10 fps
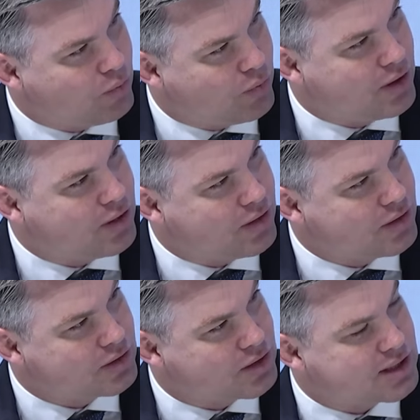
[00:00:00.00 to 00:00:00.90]
with
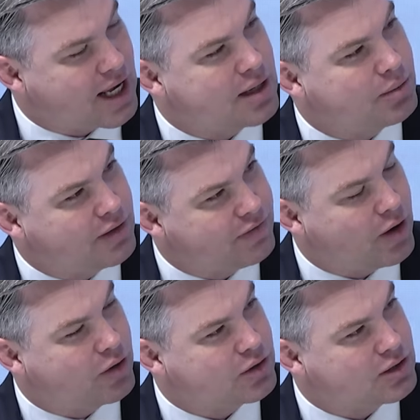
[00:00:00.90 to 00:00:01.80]
sustainably
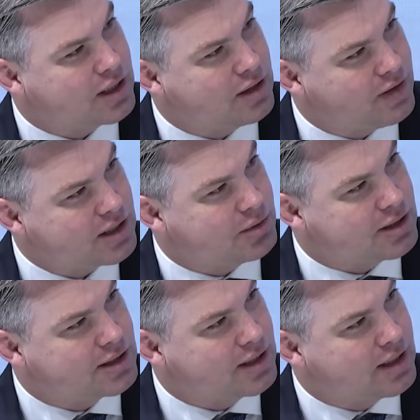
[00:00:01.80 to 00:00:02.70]
focused
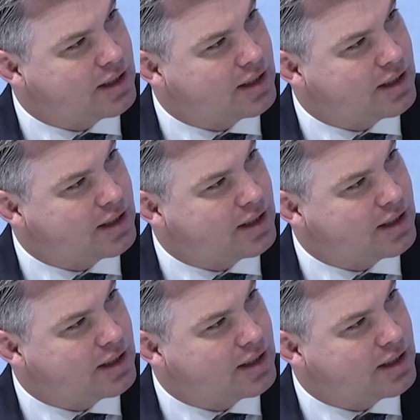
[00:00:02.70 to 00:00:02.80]
investments?